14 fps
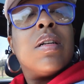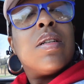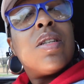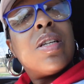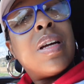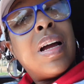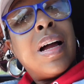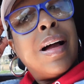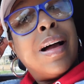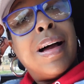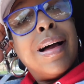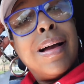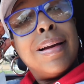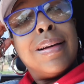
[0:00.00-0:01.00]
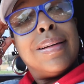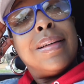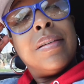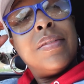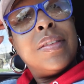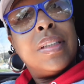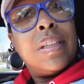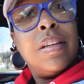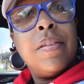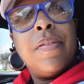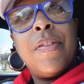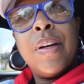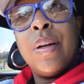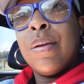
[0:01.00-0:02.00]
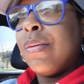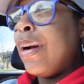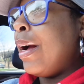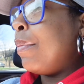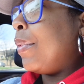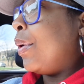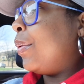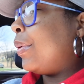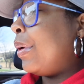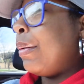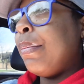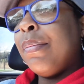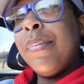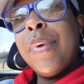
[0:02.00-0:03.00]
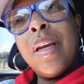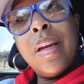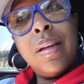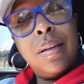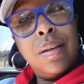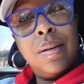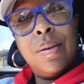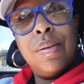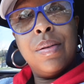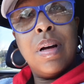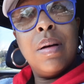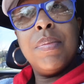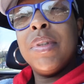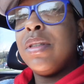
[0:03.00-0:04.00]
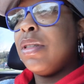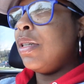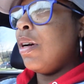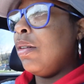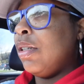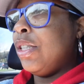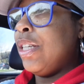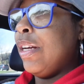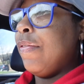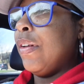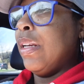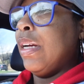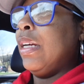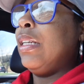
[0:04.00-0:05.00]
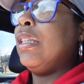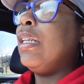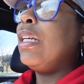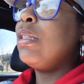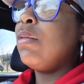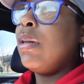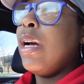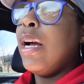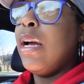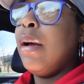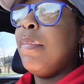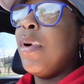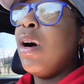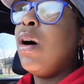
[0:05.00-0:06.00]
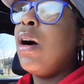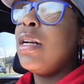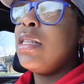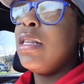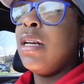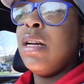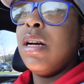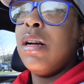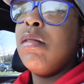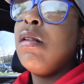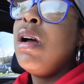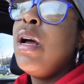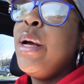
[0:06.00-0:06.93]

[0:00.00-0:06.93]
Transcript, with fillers: Child, I didn't even see the feta wrap on the menu. I'm going to just go to Chick-fil-A because that's what I had my heart set on.